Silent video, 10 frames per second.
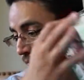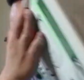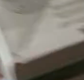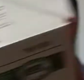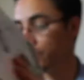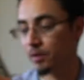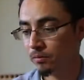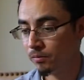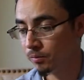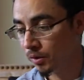Once again,
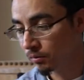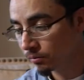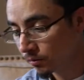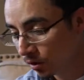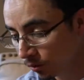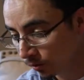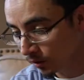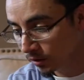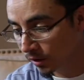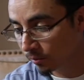about
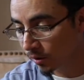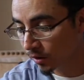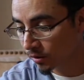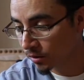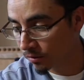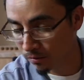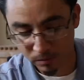10 bucks.